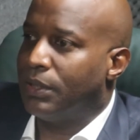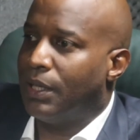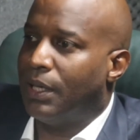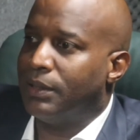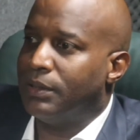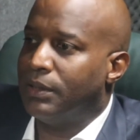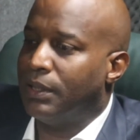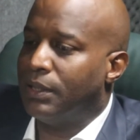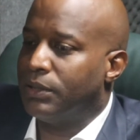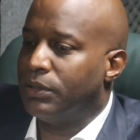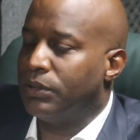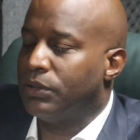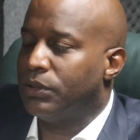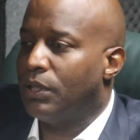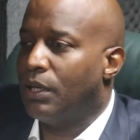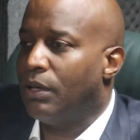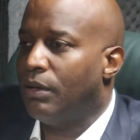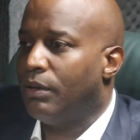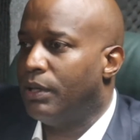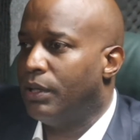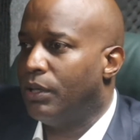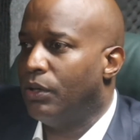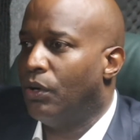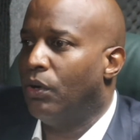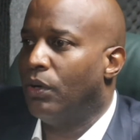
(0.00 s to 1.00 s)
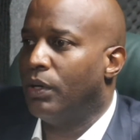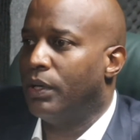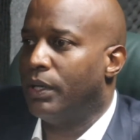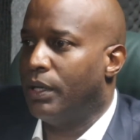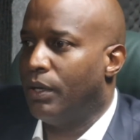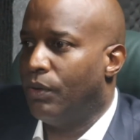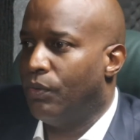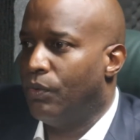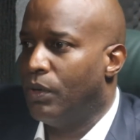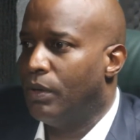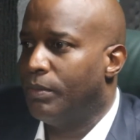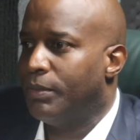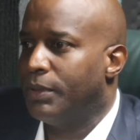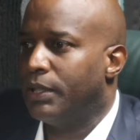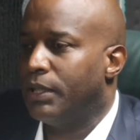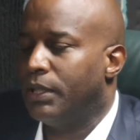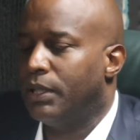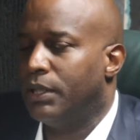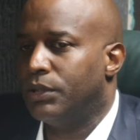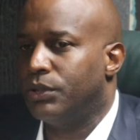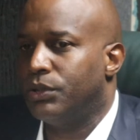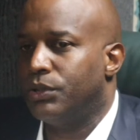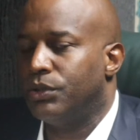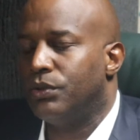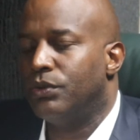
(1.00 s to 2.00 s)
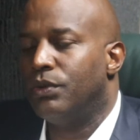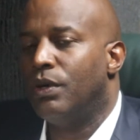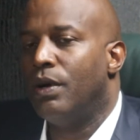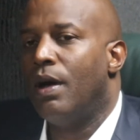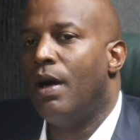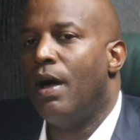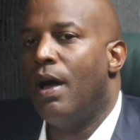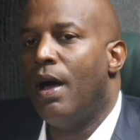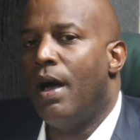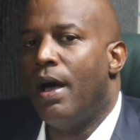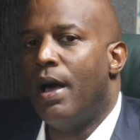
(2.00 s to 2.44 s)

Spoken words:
not necessarily just only a woman issue. Correct.